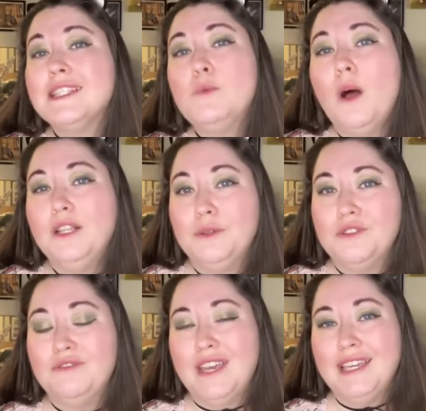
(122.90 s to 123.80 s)
swallowed
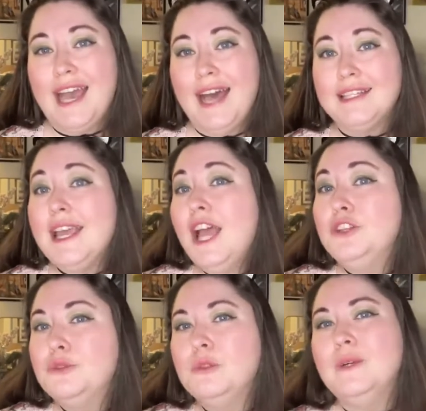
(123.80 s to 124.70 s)
the Fey cat,
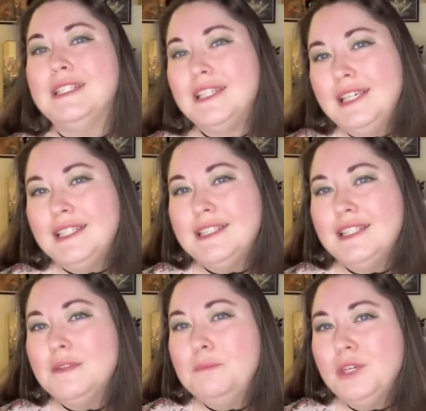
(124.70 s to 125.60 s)
and through it he could
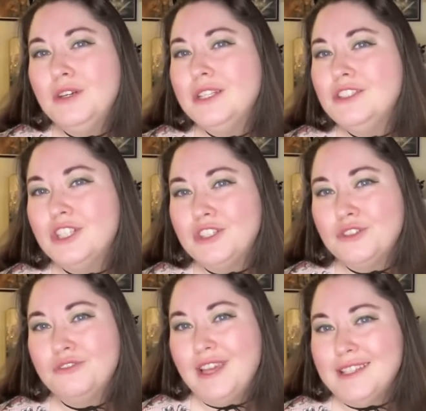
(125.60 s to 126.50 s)
see the bearded
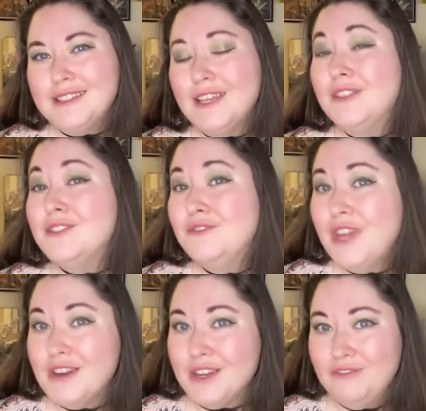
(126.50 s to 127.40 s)
ginger face of his
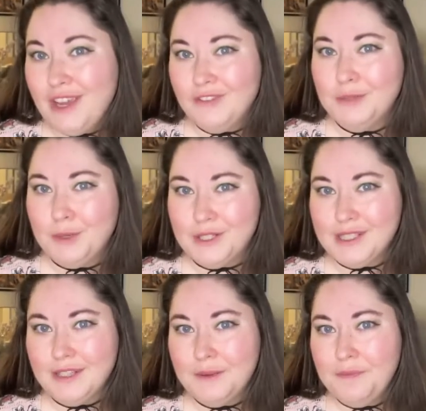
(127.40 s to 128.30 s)
very favorite
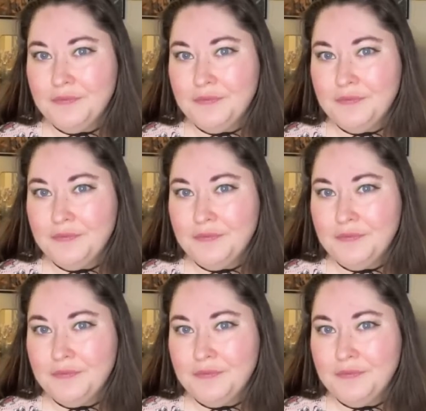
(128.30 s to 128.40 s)
person.